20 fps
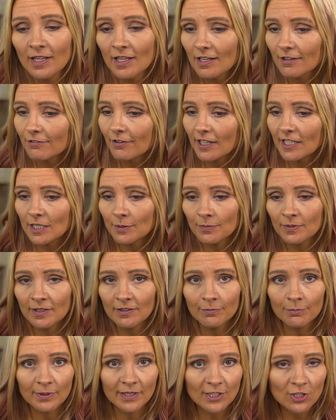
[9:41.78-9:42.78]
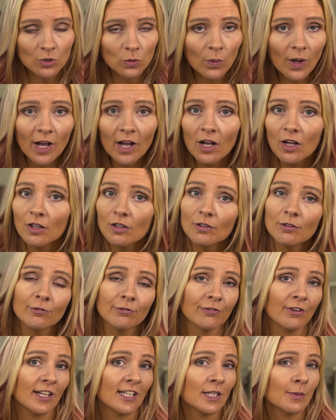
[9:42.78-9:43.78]
Vitamin B12,
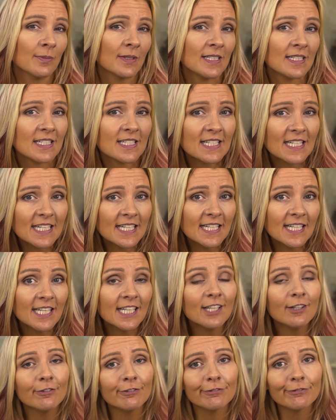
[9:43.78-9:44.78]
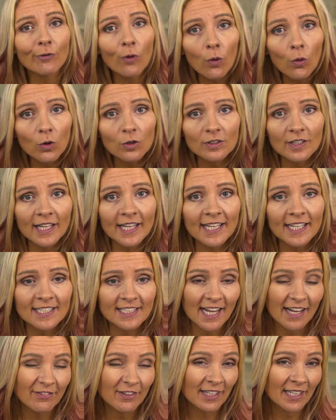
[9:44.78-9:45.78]
vitamin D, folate,
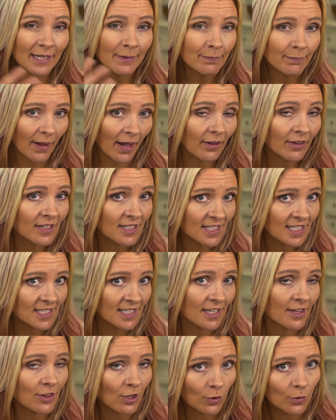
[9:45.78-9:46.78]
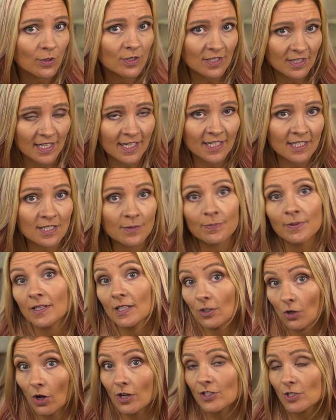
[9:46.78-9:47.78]
having imbalances in those things can
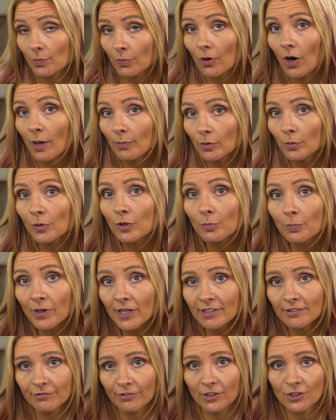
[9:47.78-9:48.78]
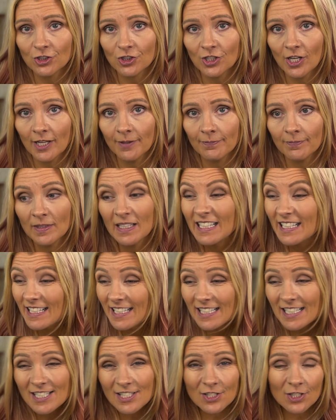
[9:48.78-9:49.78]
cause a problem with brain functioning.
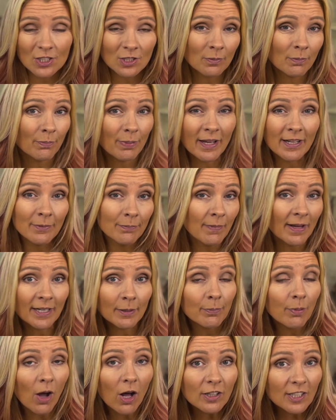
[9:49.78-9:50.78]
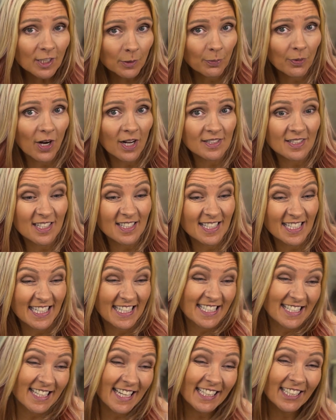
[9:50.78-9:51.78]
certain metabolic
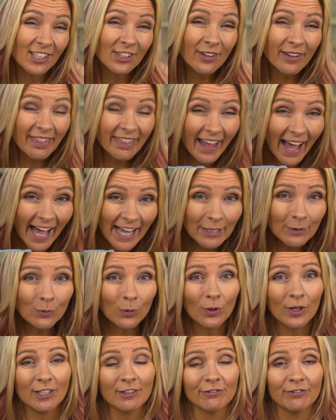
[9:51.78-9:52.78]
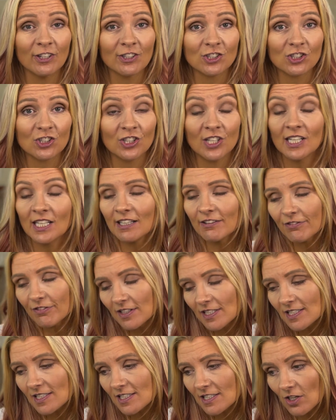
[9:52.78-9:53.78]
processes like your thyroid functioning. If
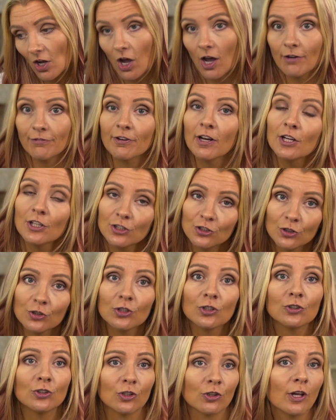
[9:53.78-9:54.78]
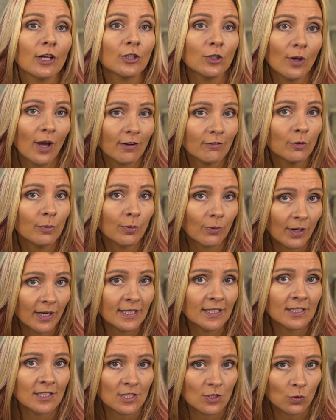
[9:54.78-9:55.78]
this is off, you can look like you have a
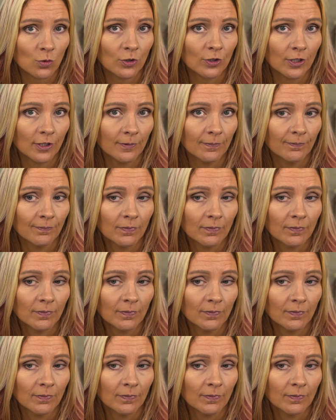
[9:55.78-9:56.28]
brain disorder.